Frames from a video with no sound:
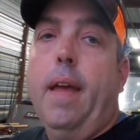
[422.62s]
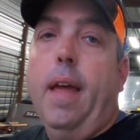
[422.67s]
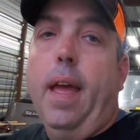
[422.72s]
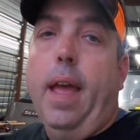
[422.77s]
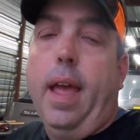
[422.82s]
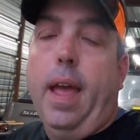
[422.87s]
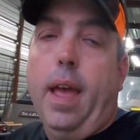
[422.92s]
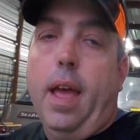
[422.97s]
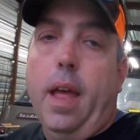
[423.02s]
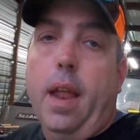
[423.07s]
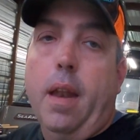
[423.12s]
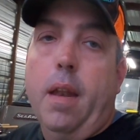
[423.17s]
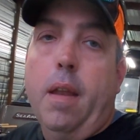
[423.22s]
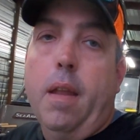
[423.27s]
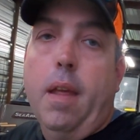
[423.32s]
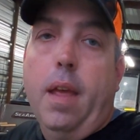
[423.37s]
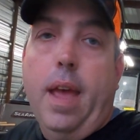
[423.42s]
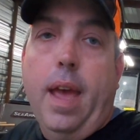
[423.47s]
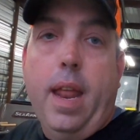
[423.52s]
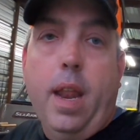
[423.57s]
and
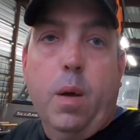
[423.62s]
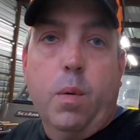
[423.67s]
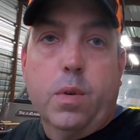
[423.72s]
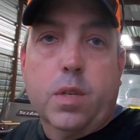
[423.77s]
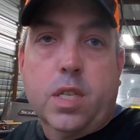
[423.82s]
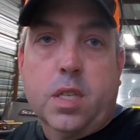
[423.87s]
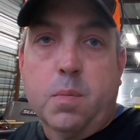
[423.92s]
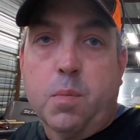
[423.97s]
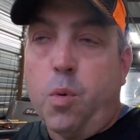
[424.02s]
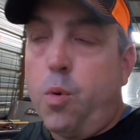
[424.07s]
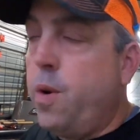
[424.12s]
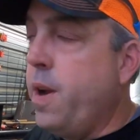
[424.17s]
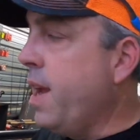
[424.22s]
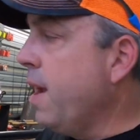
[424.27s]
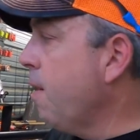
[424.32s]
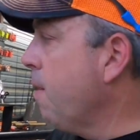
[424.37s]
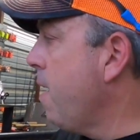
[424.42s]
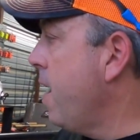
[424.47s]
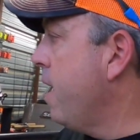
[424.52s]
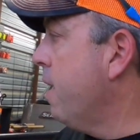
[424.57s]
hit it with some
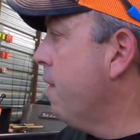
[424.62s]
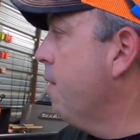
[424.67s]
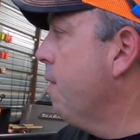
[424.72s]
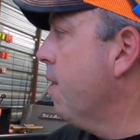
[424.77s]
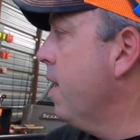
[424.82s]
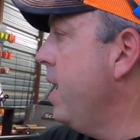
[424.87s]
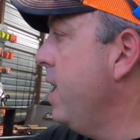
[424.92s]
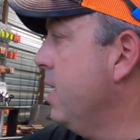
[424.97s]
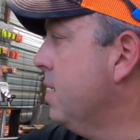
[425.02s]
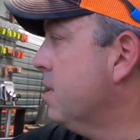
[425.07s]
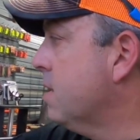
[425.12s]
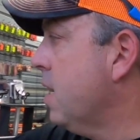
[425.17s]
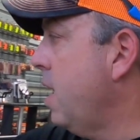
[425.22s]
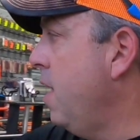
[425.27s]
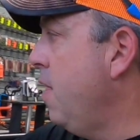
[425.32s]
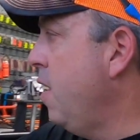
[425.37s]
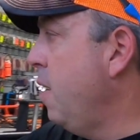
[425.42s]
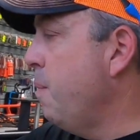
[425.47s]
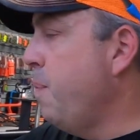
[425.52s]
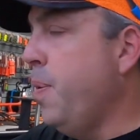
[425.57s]
marine grade grease,
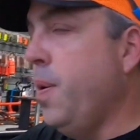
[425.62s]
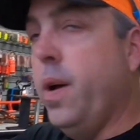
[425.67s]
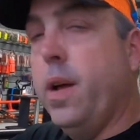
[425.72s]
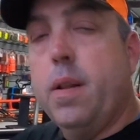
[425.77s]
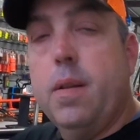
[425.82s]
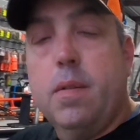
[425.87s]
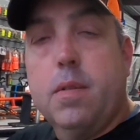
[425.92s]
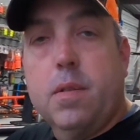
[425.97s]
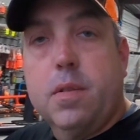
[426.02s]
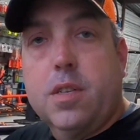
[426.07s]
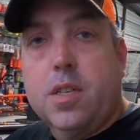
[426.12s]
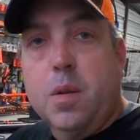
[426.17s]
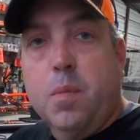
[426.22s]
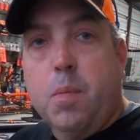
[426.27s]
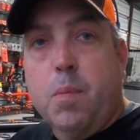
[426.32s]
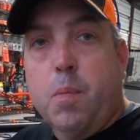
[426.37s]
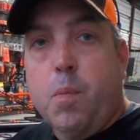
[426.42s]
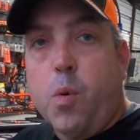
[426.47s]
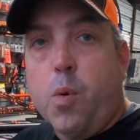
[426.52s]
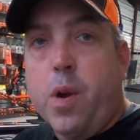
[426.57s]
and then put
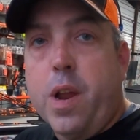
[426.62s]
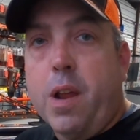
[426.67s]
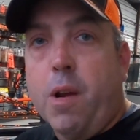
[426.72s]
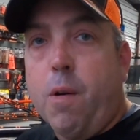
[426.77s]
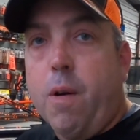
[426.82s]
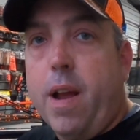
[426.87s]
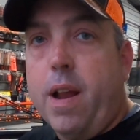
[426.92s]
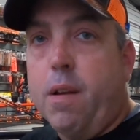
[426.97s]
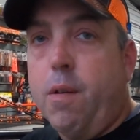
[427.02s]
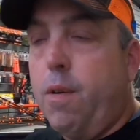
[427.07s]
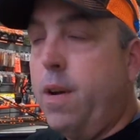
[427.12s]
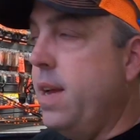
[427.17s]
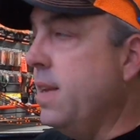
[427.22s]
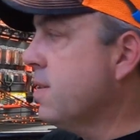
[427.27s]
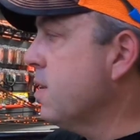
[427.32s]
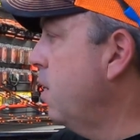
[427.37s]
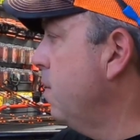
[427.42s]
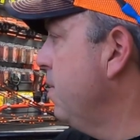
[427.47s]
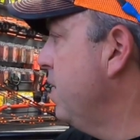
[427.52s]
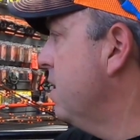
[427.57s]
some marine grade
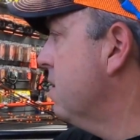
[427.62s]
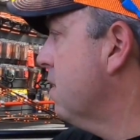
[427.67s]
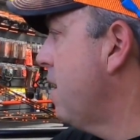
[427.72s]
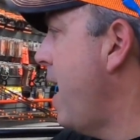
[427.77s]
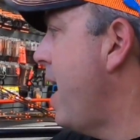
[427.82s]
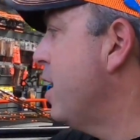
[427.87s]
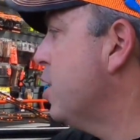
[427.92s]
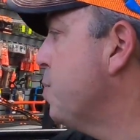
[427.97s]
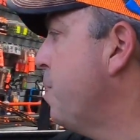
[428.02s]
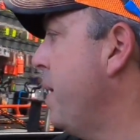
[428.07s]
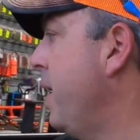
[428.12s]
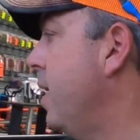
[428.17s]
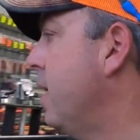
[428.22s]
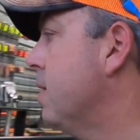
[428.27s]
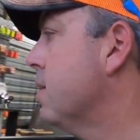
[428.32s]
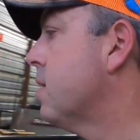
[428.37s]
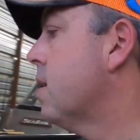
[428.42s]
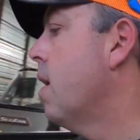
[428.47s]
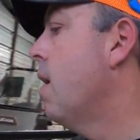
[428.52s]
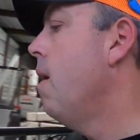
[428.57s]
grease on these latch
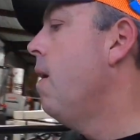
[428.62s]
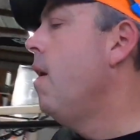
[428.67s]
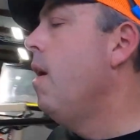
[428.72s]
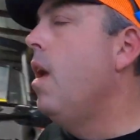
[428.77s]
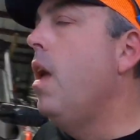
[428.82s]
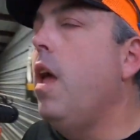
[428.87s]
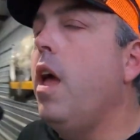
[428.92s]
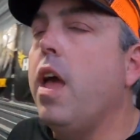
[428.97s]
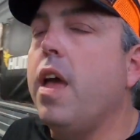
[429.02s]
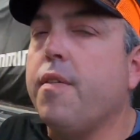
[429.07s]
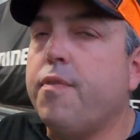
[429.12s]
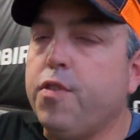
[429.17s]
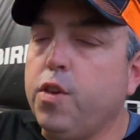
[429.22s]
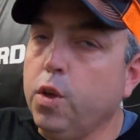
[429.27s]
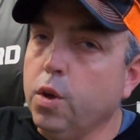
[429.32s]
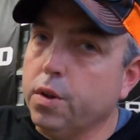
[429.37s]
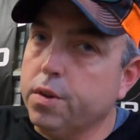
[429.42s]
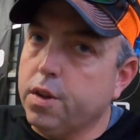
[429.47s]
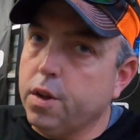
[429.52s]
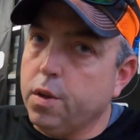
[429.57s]
pins. If
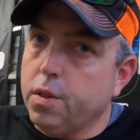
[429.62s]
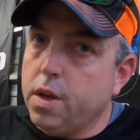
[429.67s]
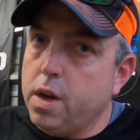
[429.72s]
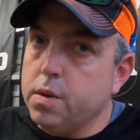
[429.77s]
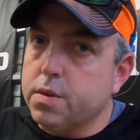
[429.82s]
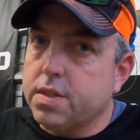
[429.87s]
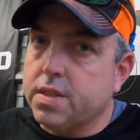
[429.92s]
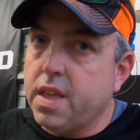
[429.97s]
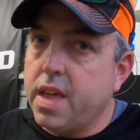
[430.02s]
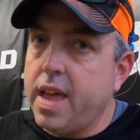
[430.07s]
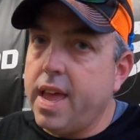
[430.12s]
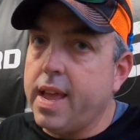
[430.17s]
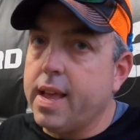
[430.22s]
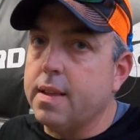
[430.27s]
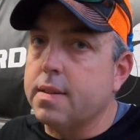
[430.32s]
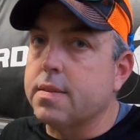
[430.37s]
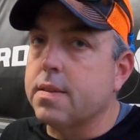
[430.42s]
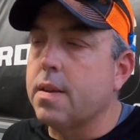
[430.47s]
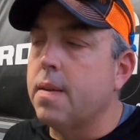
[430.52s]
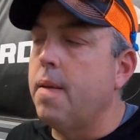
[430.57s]
you'll do those
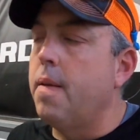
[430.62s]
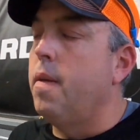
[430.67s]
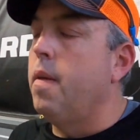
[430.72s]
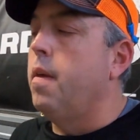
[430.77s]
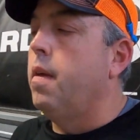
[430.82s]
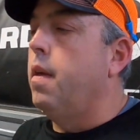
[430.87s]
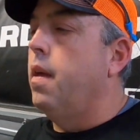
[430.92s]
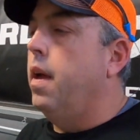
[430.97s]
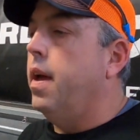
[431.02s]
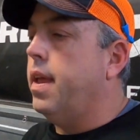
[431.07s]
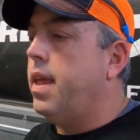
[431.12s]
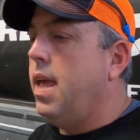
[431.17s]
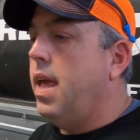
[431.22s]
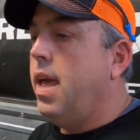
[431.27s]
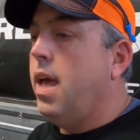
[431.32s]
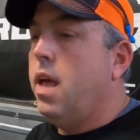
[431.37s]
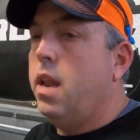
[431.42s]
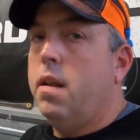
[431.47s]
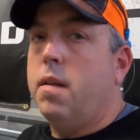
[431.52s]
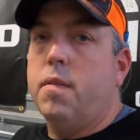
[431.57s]
things,
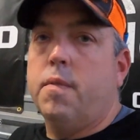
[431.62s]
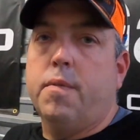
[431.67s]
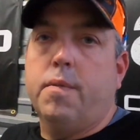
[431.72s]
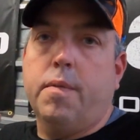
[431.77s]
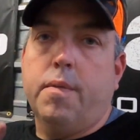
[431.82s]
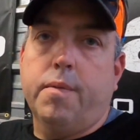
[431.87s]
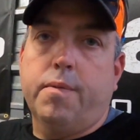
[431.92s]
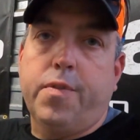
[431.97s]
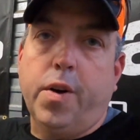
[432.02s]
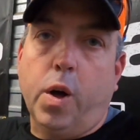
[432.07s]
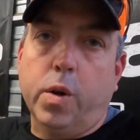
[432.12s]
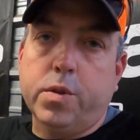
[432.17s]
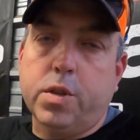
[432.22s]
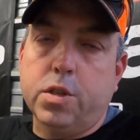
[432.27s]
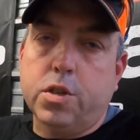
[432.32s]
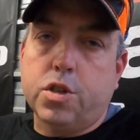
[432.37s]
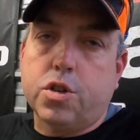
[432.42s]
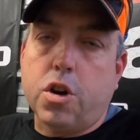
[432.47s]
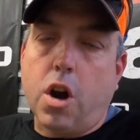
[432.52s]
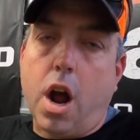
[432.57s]
again,
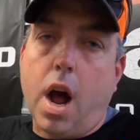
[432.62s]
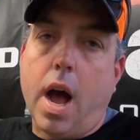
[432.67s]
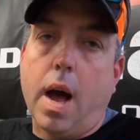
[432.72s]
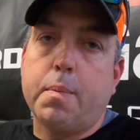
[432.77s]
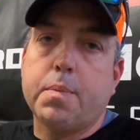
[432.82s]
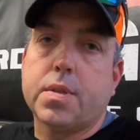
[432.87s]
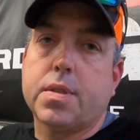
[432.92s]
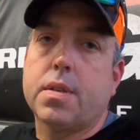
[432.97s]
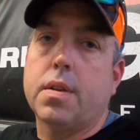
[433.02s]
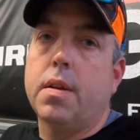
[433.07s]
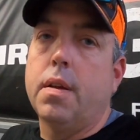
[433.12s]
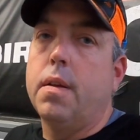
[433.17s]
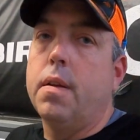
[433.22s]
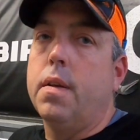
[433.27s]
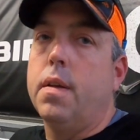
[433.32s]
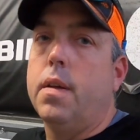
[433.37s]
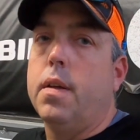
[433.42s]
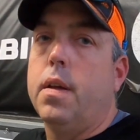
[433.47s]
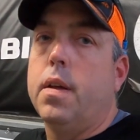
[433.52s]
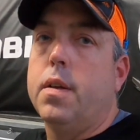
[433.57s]
voltage drops,
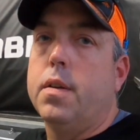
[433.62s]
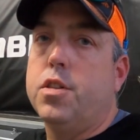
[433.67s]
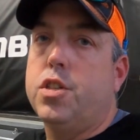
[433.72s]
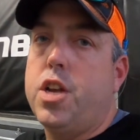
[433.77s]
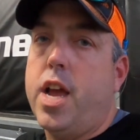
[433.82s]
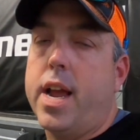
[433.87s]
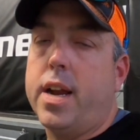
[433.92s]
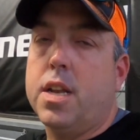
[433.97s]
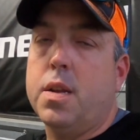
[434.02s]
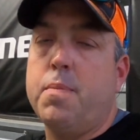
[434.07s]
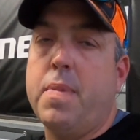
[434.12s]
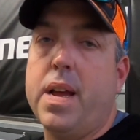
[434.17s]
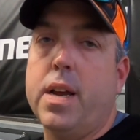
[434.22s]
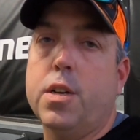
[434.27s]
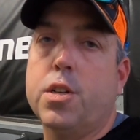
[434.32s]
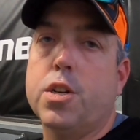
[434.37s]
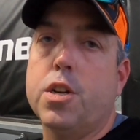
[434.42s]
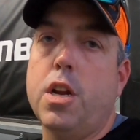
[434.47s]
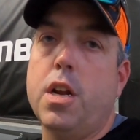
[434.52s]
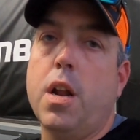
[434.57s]
check to make
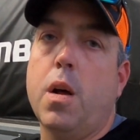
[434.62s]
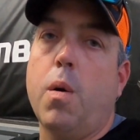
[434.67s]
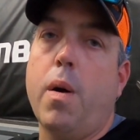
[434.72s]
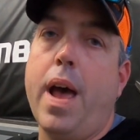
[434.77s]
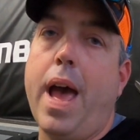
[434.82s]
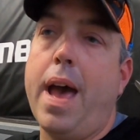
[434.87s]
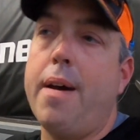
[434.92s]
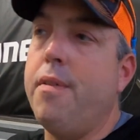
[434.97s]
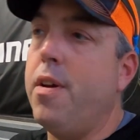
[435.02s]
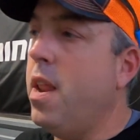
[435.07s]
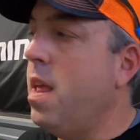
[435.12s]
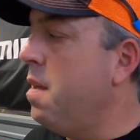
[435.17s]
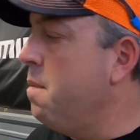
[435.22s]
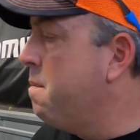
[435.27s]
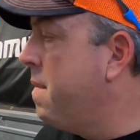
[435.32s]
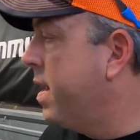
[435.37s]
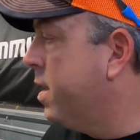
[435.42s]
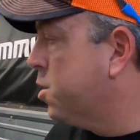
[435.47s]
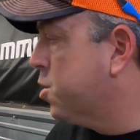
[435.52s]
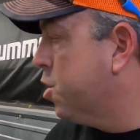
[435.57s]
sure you don't have any,
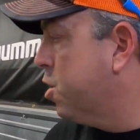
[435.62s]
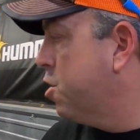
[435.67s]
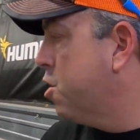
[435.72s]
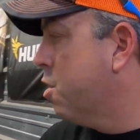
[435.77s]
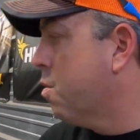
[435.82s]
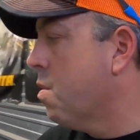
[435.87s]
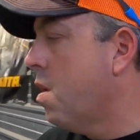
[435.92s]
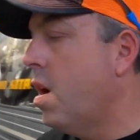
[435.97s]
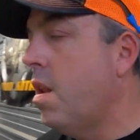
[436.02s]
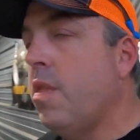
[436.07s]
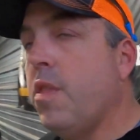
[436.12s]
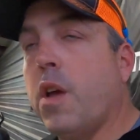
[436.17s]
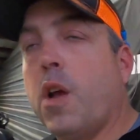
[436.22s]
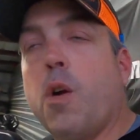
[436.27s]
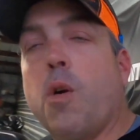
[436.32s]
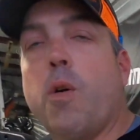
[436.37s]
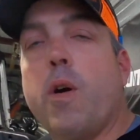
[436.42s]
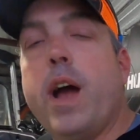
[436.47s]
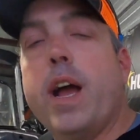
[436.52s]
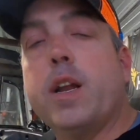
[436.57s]
make sure you're running the
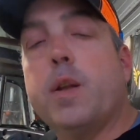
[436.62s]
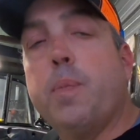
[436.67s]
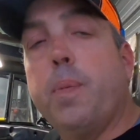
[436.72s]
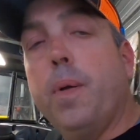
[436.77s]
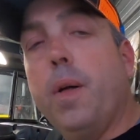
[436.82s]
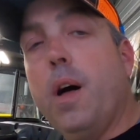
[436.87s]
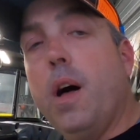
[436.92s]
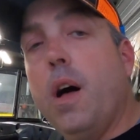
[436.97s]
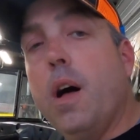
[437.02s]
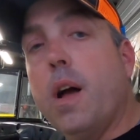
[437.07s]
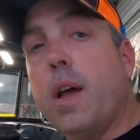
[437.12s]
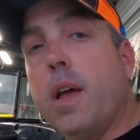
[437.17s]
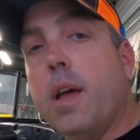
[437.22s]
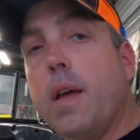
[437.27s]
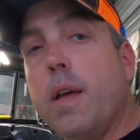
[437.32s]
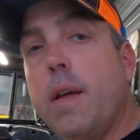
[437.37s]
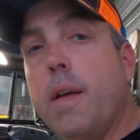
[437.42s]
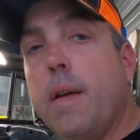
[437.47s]
correct plug,